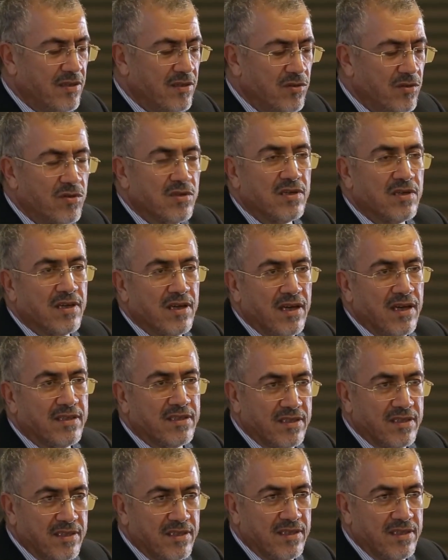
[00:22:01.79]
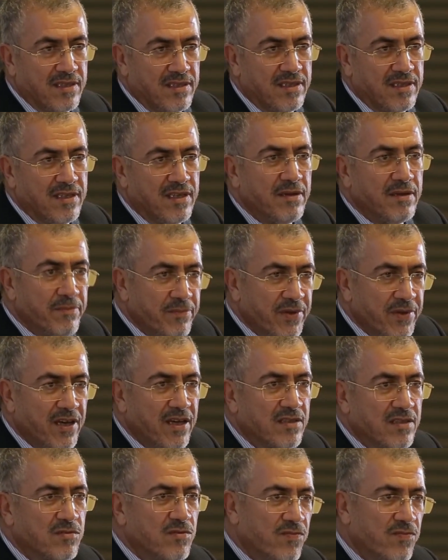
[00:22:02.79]
look at the
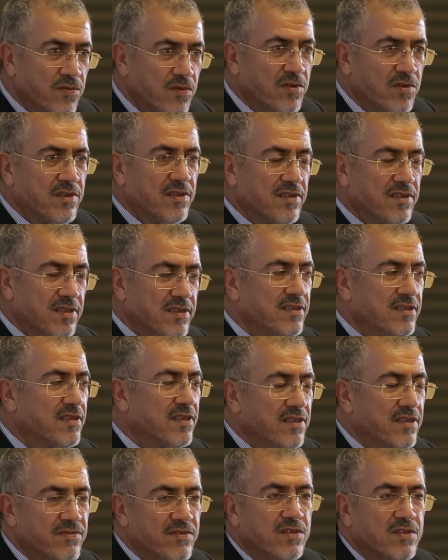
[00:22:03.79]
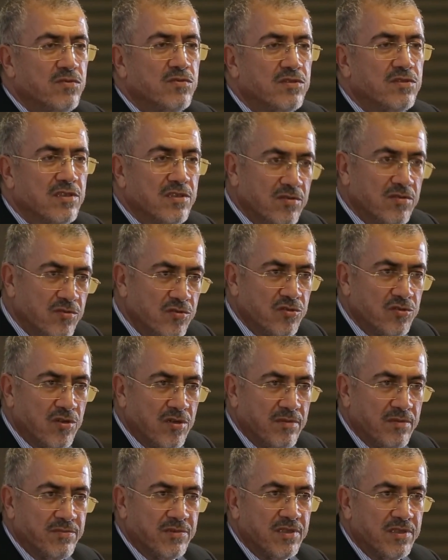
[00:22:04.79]
impact of 4th industrial revolution on
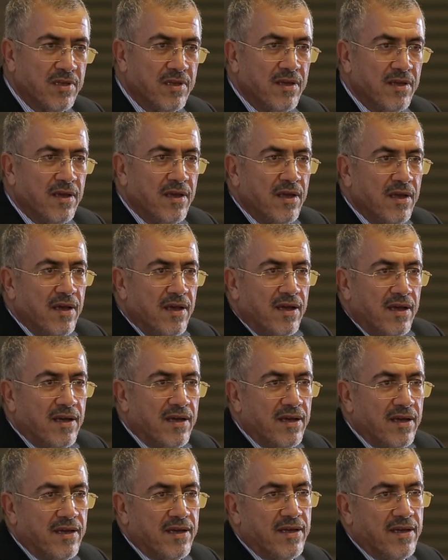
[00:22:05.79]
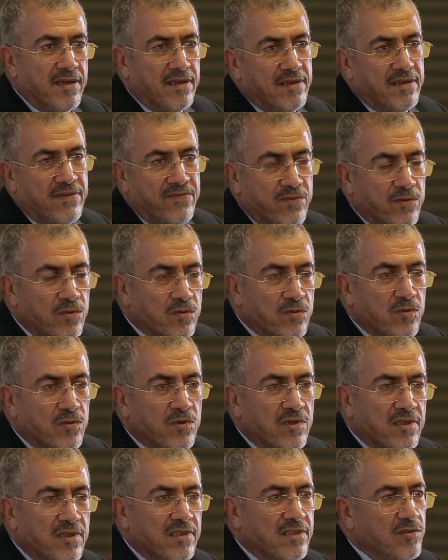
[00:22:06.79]
jobs. If you
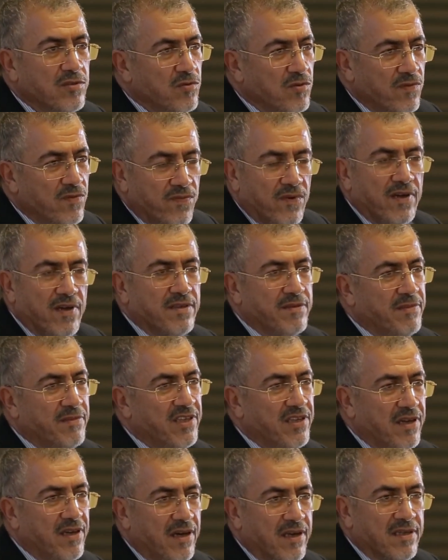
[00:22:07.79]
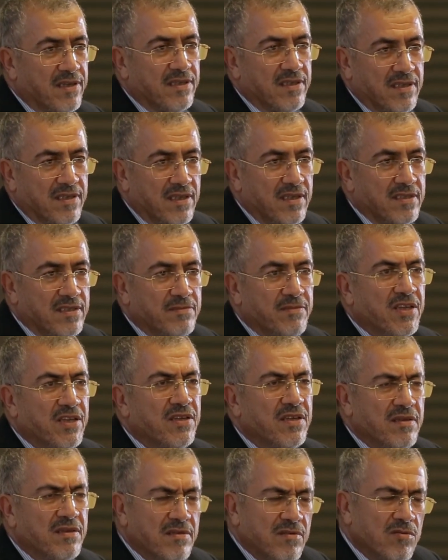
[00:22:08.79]
Google it, you will find many articles,
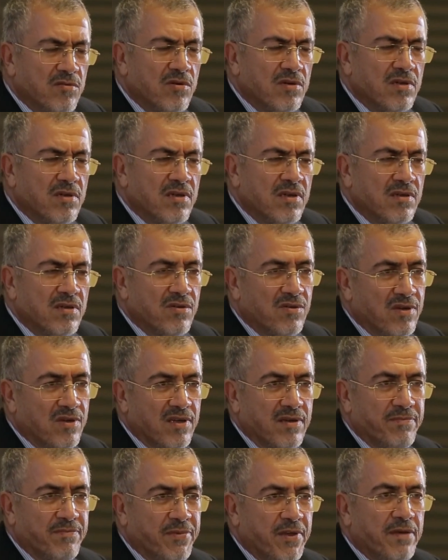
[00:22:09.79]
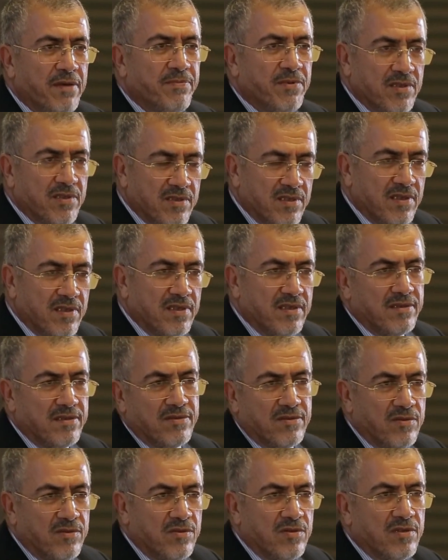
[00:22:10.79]
many long papers,
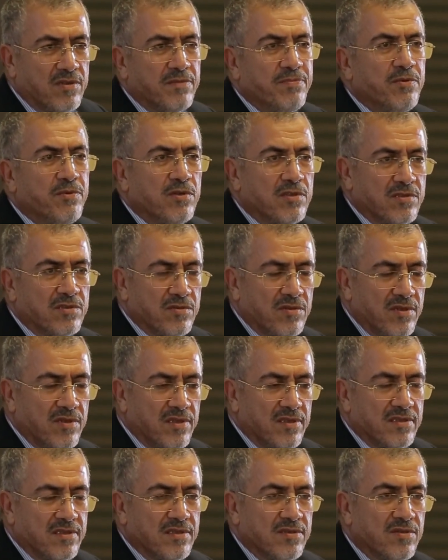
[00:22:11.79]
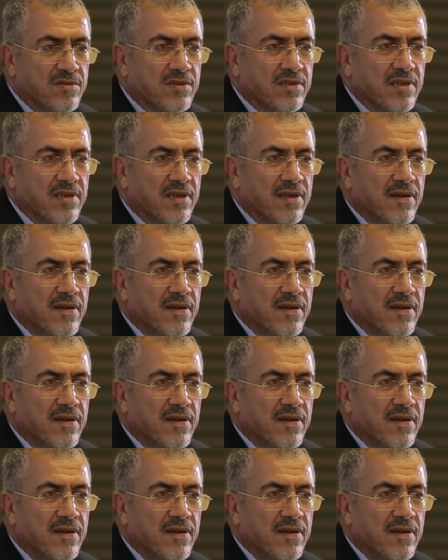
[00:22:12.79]
reports on this. Okay,